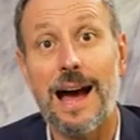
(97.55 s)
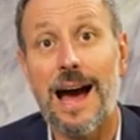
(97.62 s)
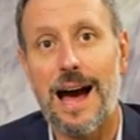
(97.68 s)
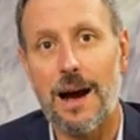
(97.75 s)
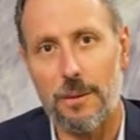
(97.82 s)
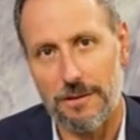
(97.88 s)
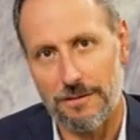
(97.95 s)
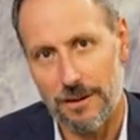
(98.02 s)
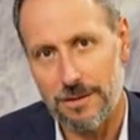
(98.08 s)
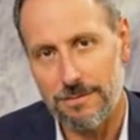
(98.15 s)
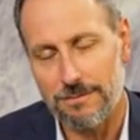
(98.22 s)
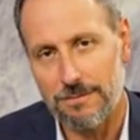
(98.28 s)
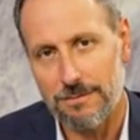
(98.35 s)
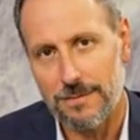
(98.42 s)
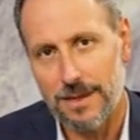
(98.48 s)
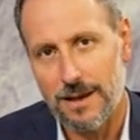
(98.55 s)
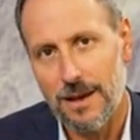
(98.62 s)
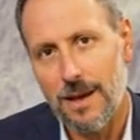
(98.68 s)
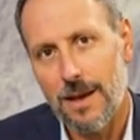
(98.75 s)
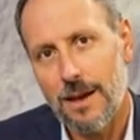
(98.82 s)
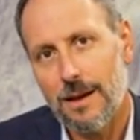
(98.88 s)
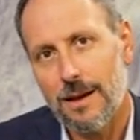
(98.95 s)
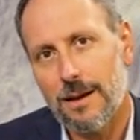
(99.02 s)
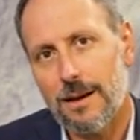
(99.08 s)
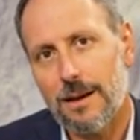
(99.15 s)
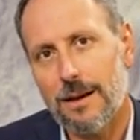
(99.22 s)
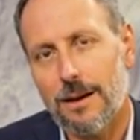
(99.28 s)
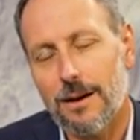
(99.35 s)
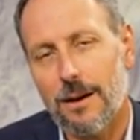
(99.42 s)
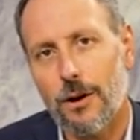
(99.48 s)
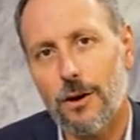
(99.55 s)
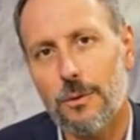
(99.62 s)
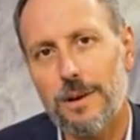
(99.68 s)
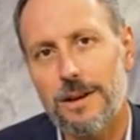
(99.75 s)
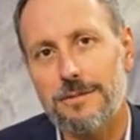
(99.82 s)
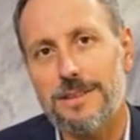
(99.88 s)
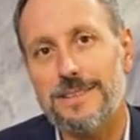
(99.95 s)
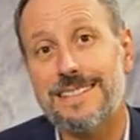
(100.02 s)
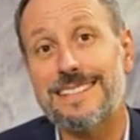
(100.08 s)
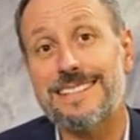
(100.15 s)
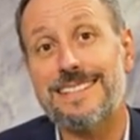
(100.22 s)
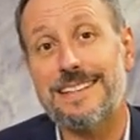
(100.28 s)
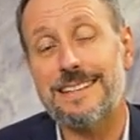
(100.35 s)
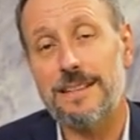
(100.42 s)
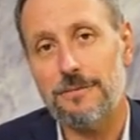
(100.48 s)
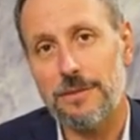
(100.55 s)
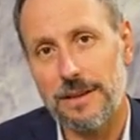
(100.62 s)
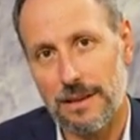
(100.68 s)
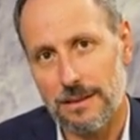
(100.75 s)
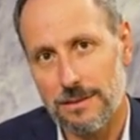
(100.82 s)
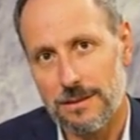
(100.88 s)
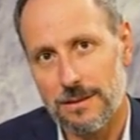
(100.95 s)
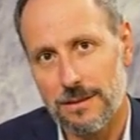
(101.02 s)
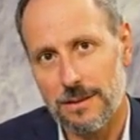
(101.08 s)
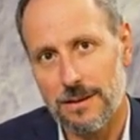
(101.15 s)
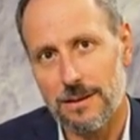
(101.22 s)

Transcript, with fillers: However, uh, our relevance is significant